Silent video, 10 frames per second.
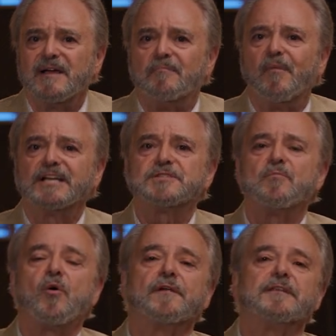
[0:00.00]
much
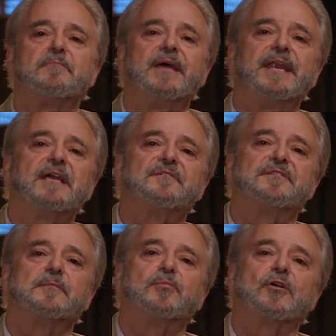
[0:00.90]
more than many
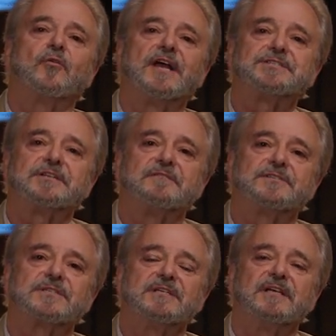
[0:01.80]
of the
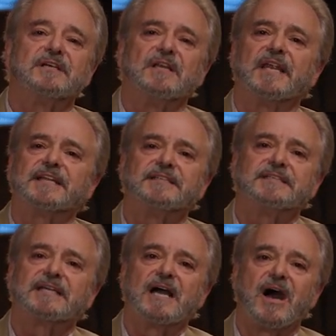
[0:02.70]
progressives
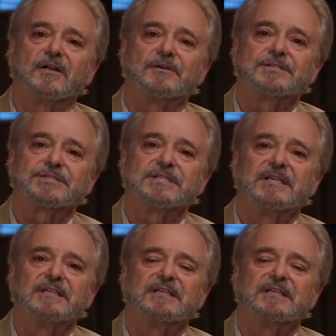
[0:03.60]
elected to Congress.